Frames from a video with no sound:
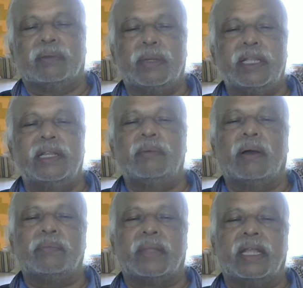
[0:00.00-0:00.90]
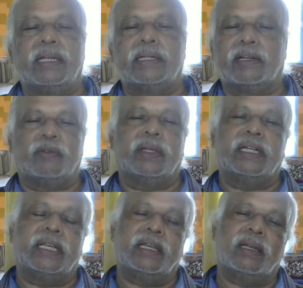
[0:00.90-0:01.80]
minimum
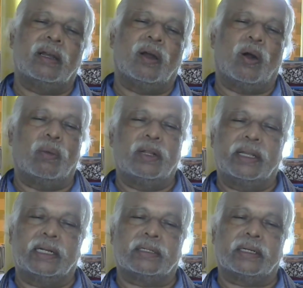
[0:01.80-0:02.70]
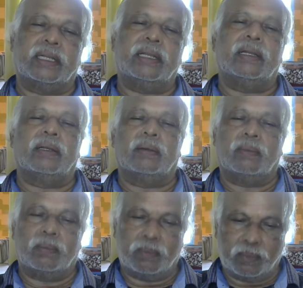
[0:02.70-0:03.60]
intervening obligatory
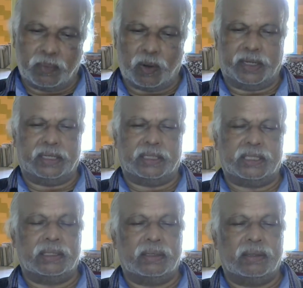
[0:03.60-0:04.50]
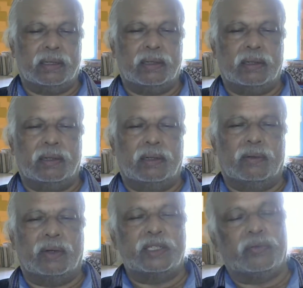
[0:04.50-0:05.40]
points.
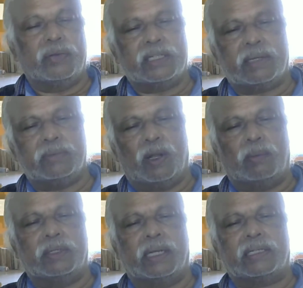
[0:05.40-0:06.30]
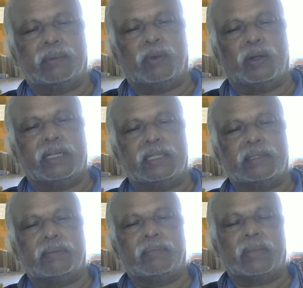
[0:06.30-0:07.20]
Once you fix up the obligatory points,
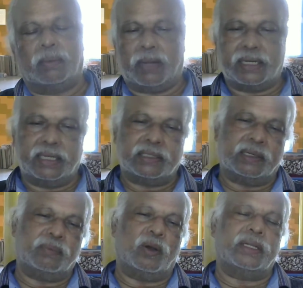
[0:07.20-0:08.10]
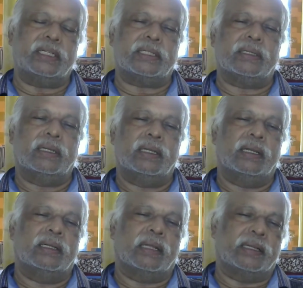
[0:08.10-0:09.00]
mandatory points,
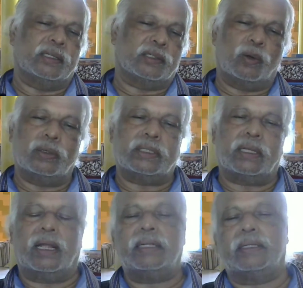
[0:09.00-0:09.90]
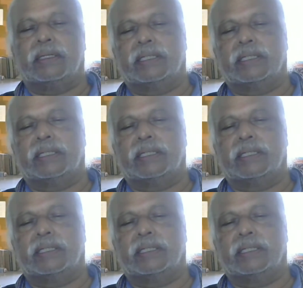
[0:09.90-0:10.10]
and the source and the